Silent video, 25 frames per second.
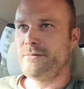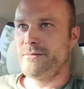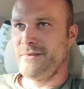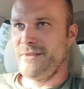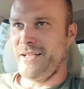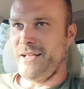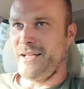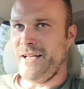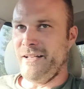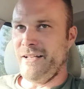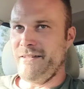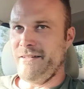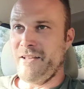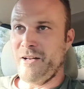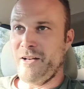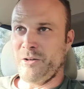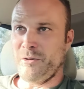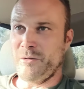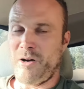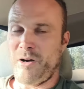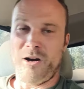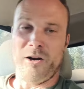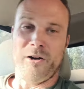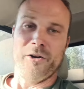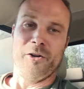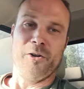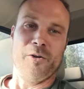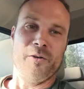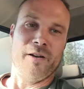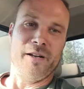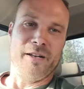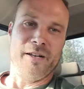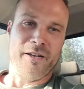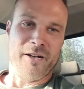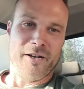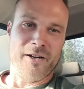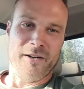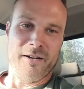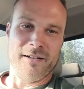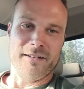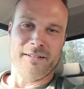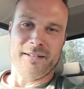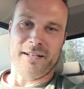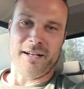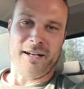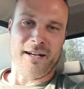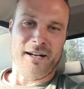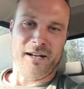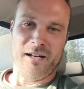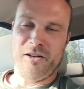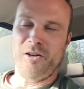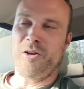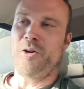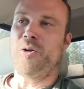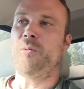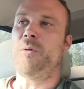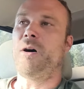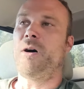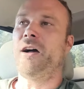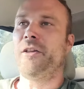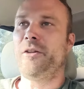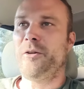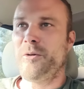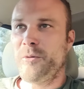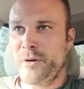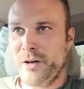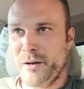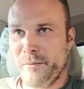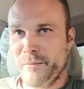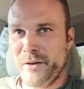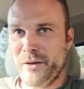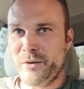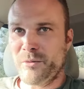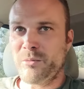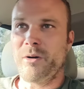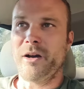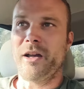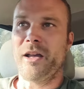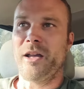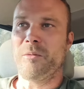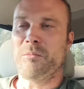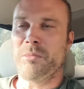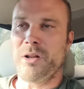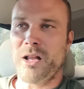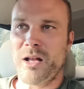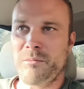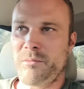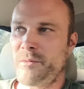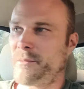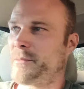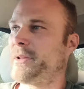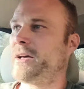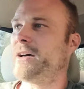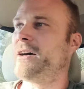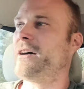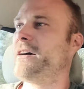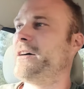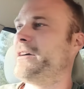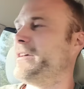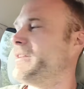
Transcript: And they're arguing, you know, he's like, I don't know why you come this way, blah, blah, blah.